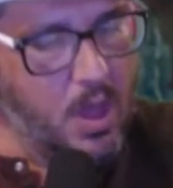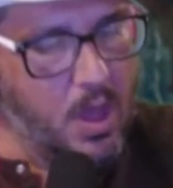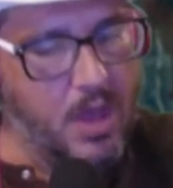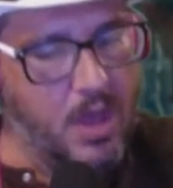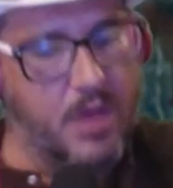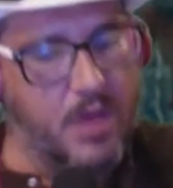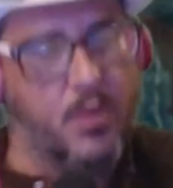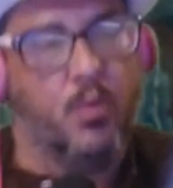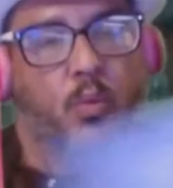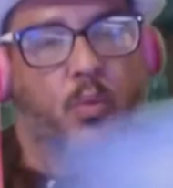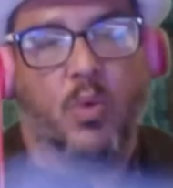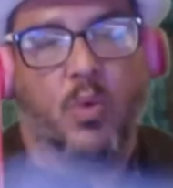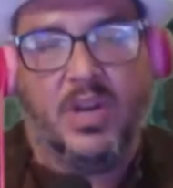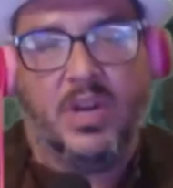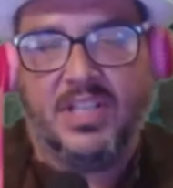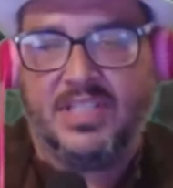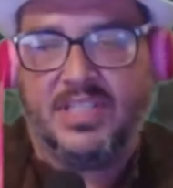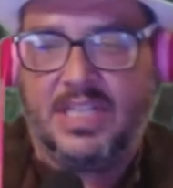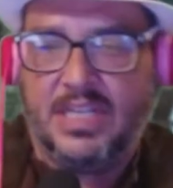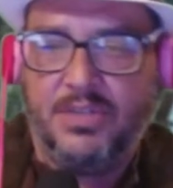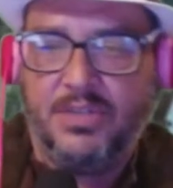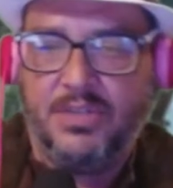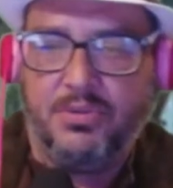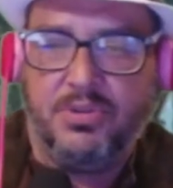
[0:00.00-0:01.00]
what is
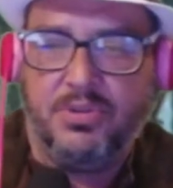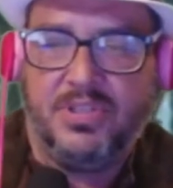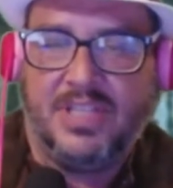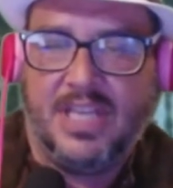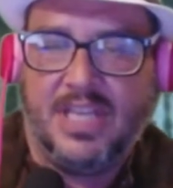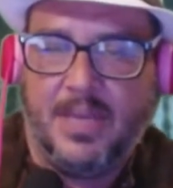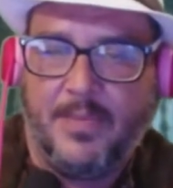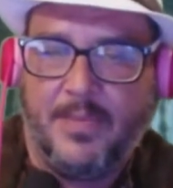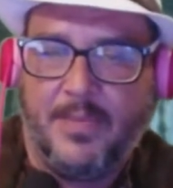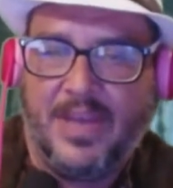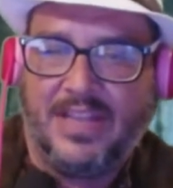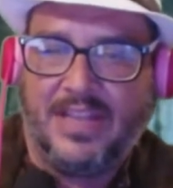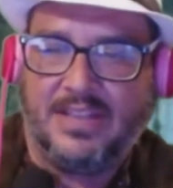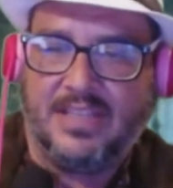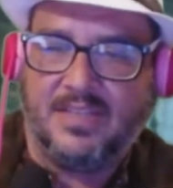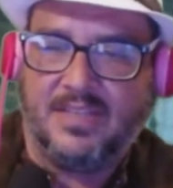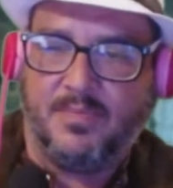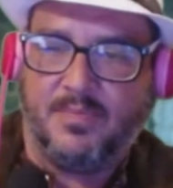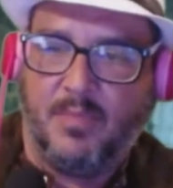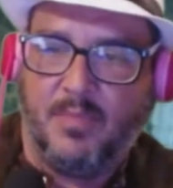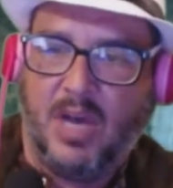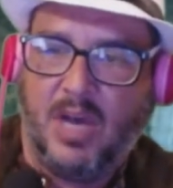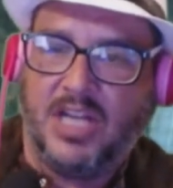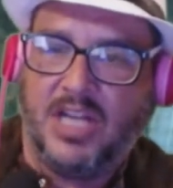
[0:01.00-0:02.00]
interesting about this
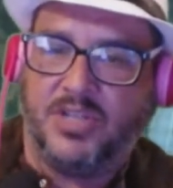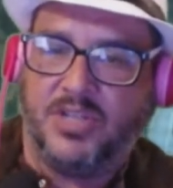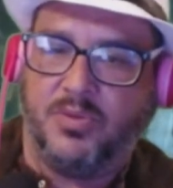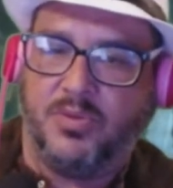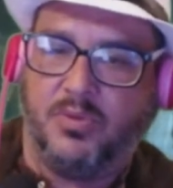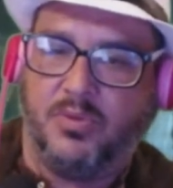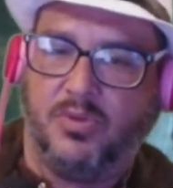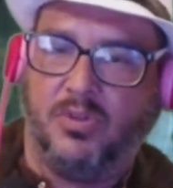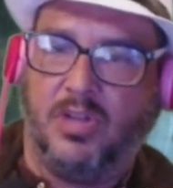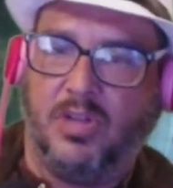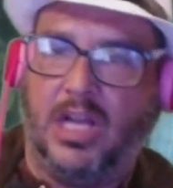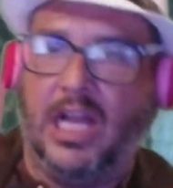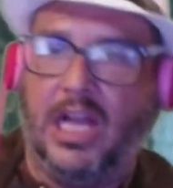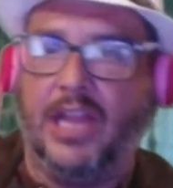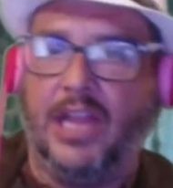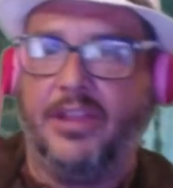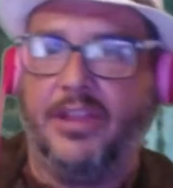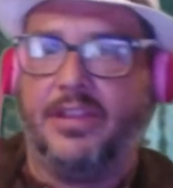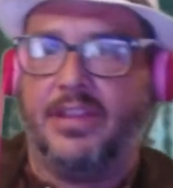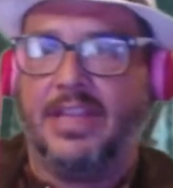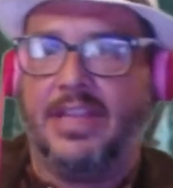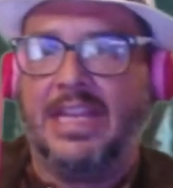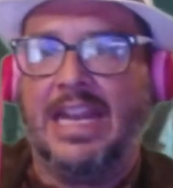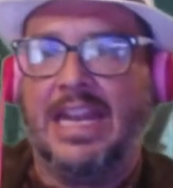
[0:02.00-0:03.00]
module, other
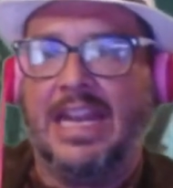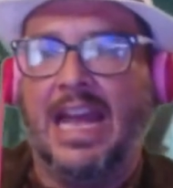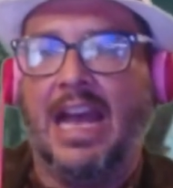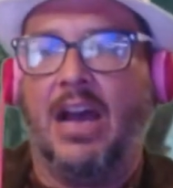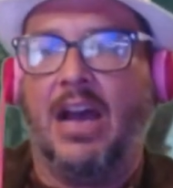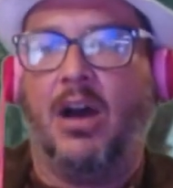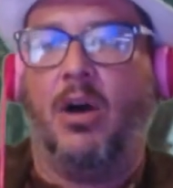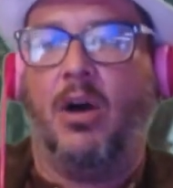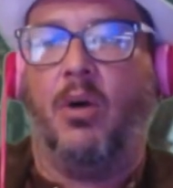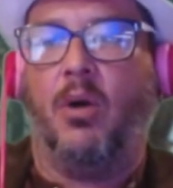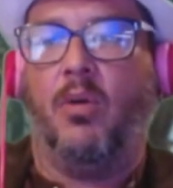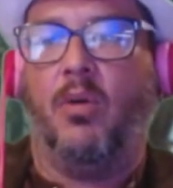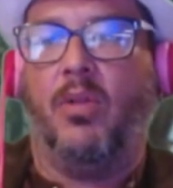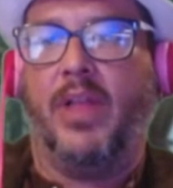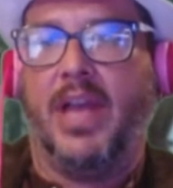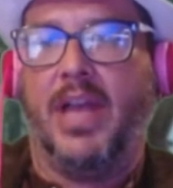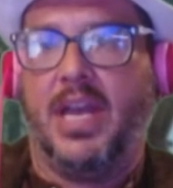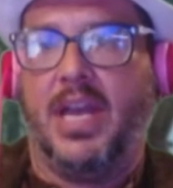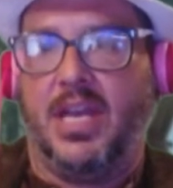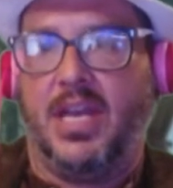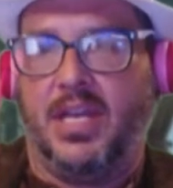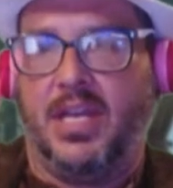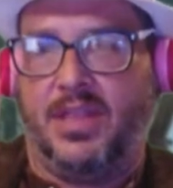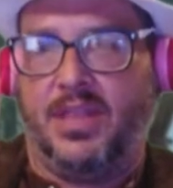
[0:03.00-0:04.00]
than how
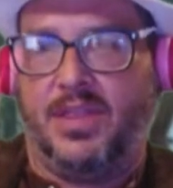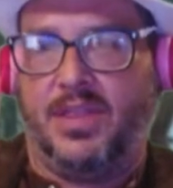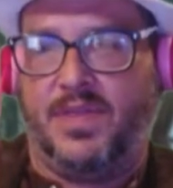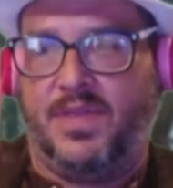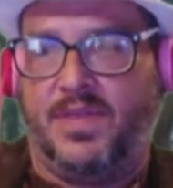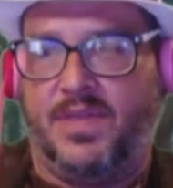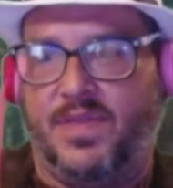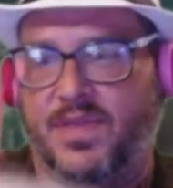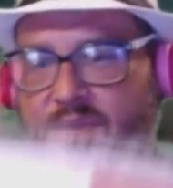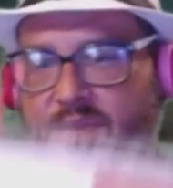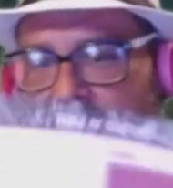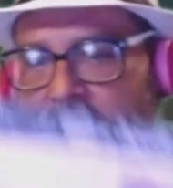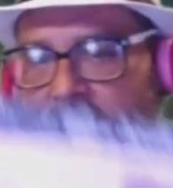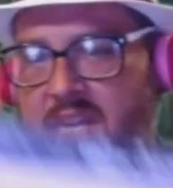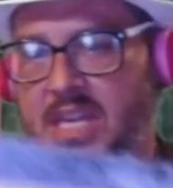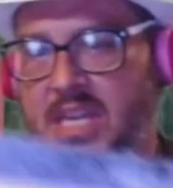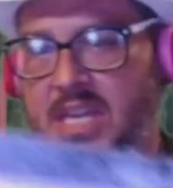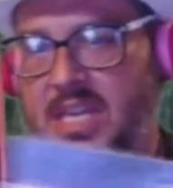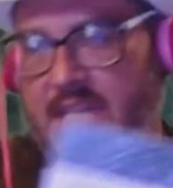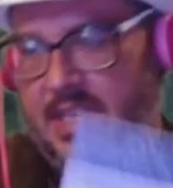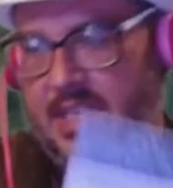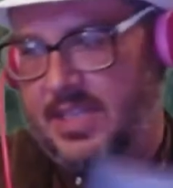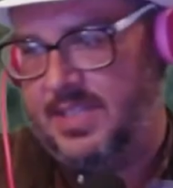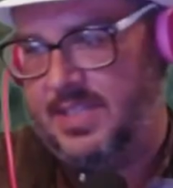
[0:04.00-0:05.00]
like thick
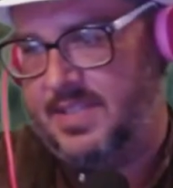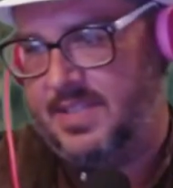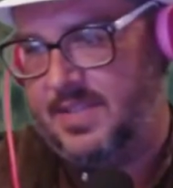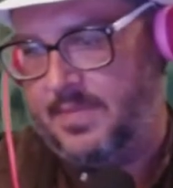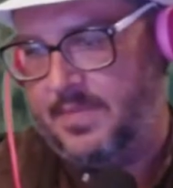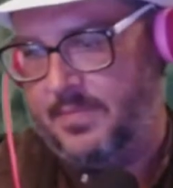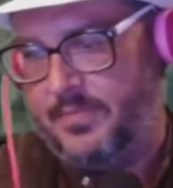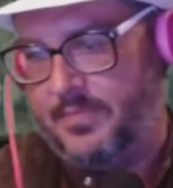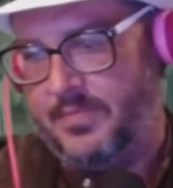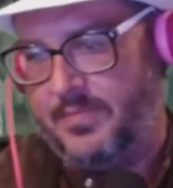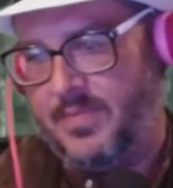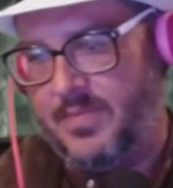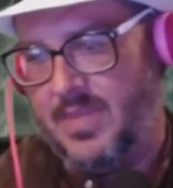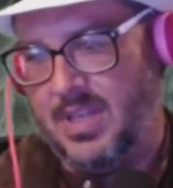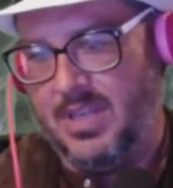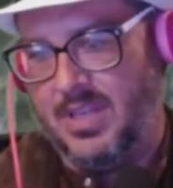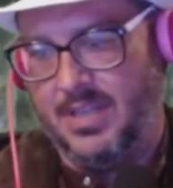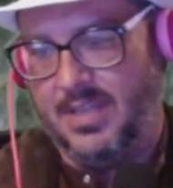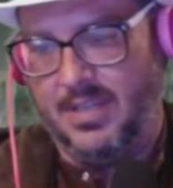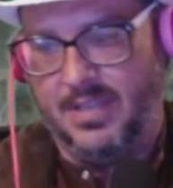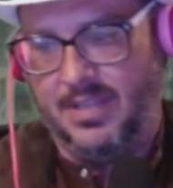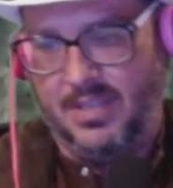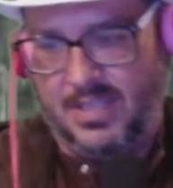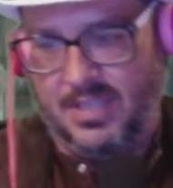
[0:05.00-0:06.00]
it is
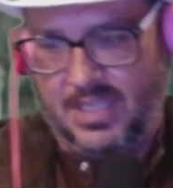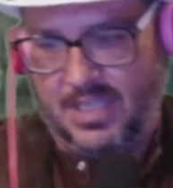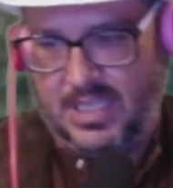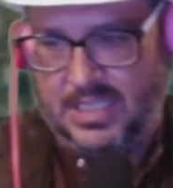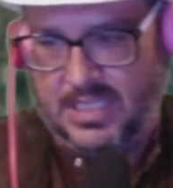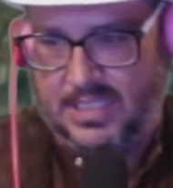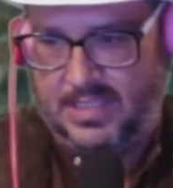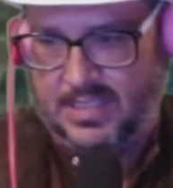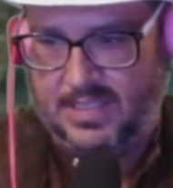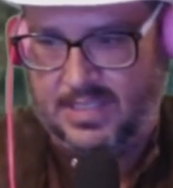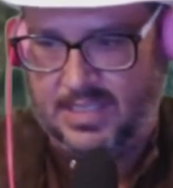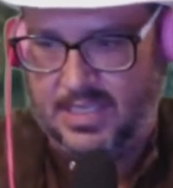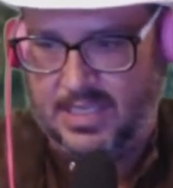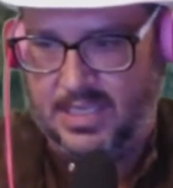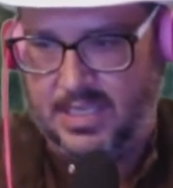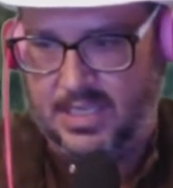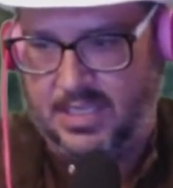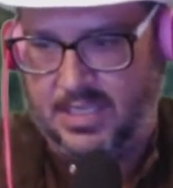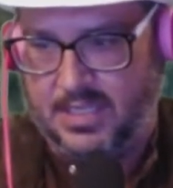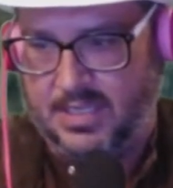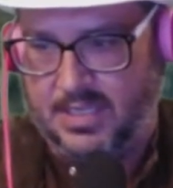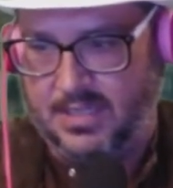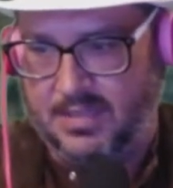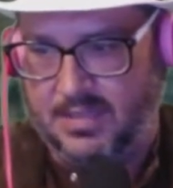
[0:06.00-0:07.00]

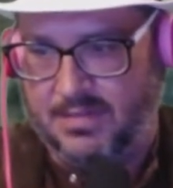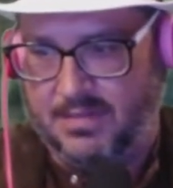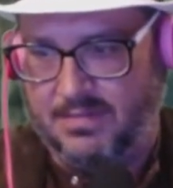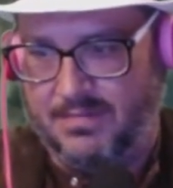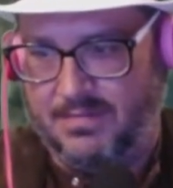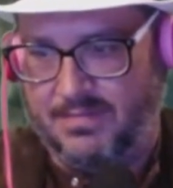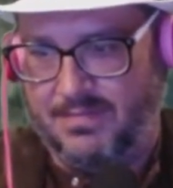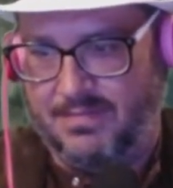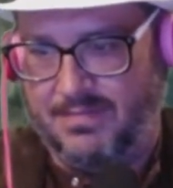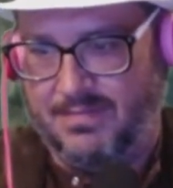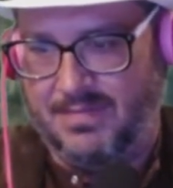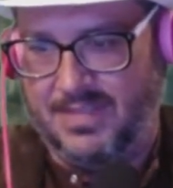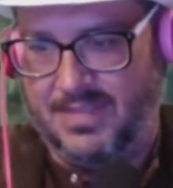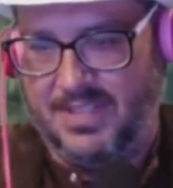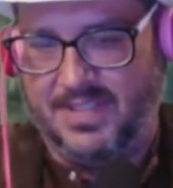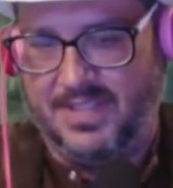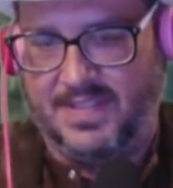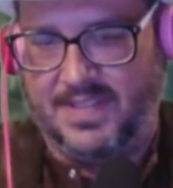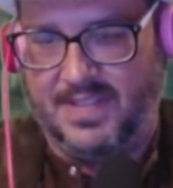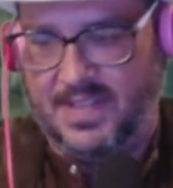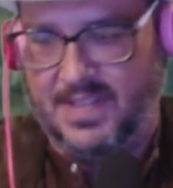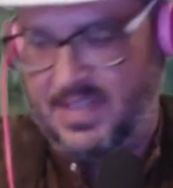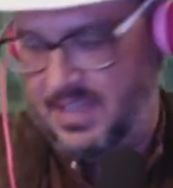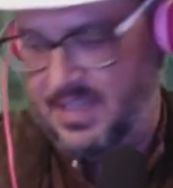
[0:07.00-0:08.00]
thick. It's
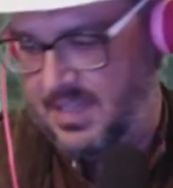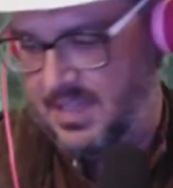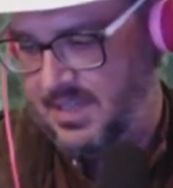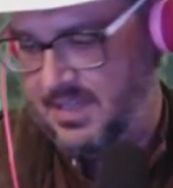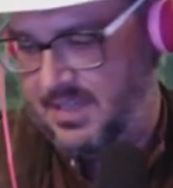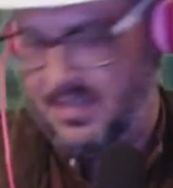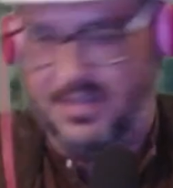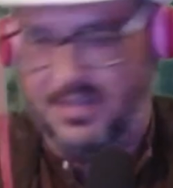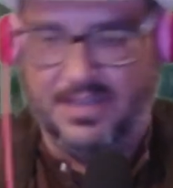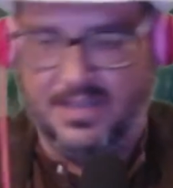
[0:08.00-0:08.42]
thick.